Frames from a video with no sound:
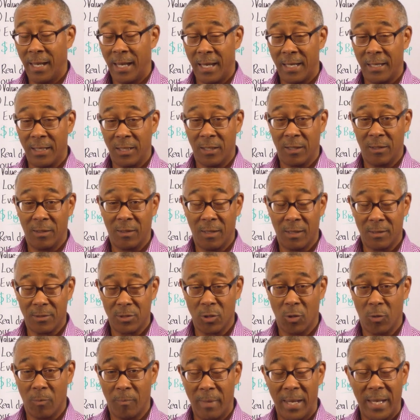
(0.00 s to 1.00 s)
and
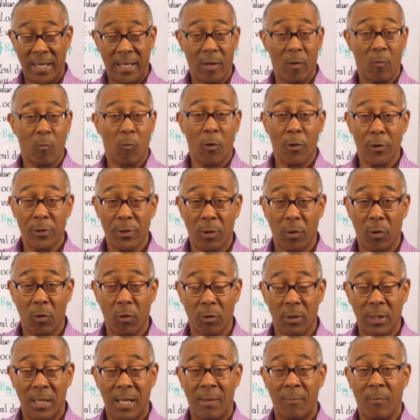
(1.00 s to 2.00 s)
so make it worth a
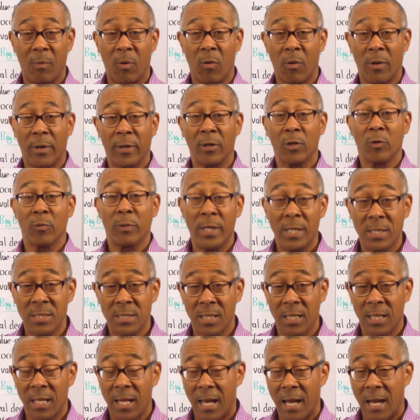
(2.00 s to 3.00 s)
whole lot more,
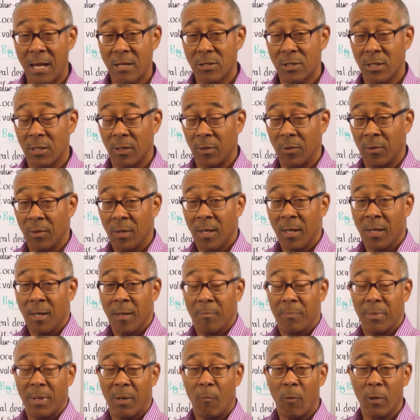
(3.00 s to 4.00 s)
increase the cash flow.
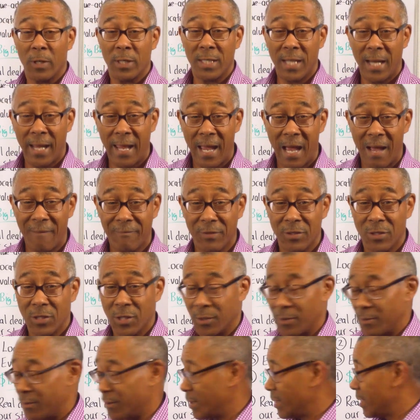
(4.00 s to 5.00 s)
But what did I have to
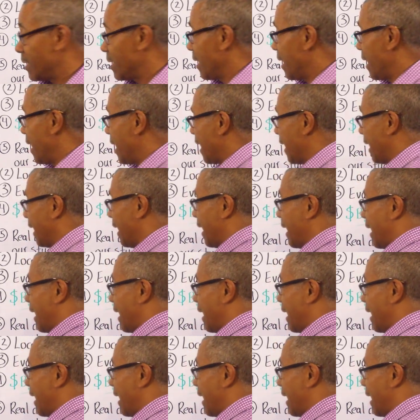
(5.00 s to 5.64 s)
do? I